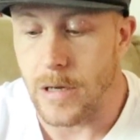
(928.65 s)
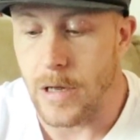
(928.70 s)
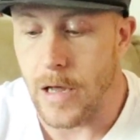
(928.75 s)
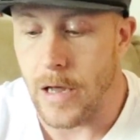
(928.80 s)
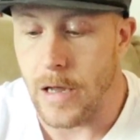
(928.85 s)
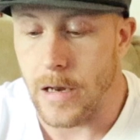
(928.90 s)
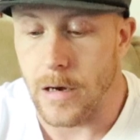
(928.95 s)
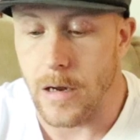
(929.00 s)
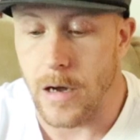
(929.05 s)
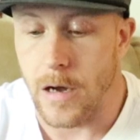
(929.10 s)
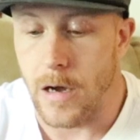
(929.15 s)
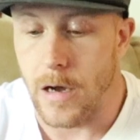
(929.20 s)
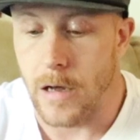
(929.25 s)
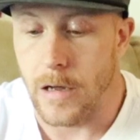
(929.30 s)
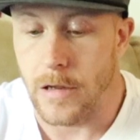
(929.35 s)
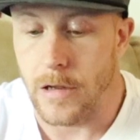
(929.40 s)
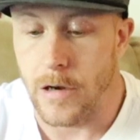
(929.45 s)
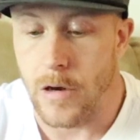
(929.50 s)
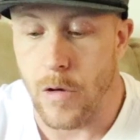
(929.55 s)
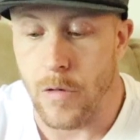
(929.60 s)
and
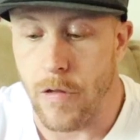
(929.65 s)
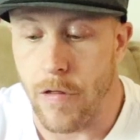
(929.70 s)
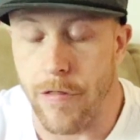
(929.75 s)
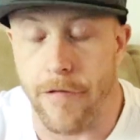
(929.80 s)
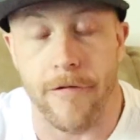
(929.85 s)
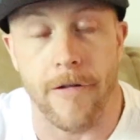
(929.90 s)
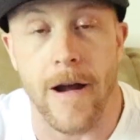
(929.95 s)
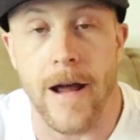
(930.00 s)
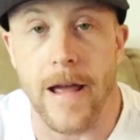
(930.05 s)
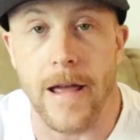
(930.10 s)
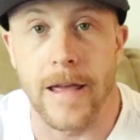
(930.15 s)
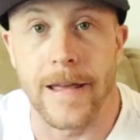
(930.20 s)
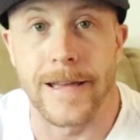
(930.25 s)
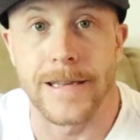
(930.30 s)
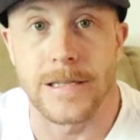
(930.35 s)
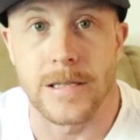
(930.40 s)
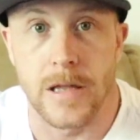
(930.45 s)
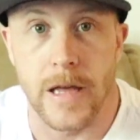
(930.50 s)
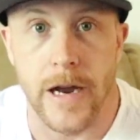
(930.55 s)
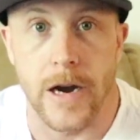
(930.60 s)
the threat
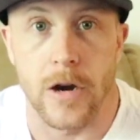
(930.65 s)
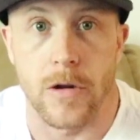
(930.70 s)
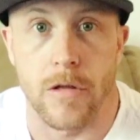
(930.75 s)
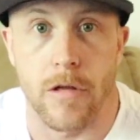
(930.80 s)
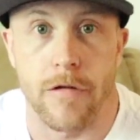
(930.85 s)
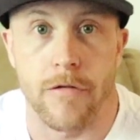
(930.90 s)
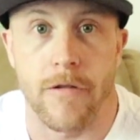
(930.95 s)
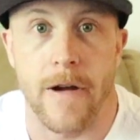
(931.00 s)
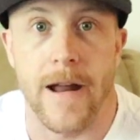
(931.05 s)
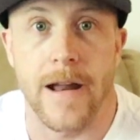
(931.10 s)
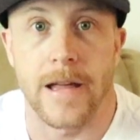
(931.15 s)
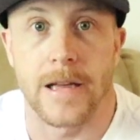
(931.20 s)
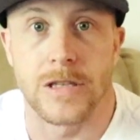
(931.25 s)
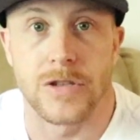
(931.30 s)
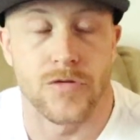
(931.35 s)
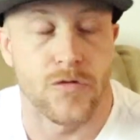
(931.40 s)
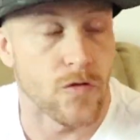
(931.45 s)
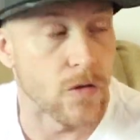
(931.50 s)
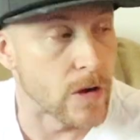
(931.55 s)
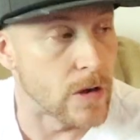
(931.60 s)
is there. The threat
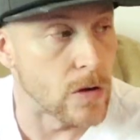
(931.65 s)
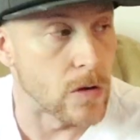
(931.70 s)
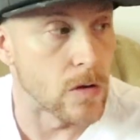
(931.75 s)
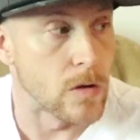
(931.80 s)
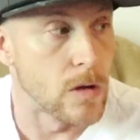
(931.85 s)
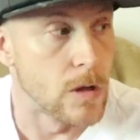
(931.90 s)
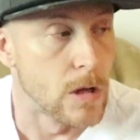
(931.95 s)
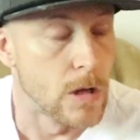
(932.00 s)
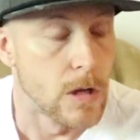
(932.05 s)
is real.